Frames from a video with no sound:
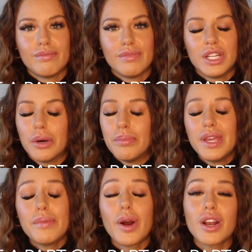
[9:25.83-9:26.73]
You know,
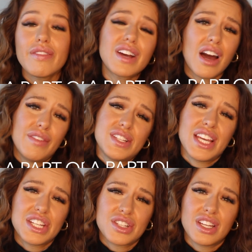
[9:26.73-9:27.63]
be a part of the
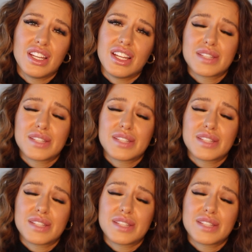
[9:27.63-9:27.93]
conversation,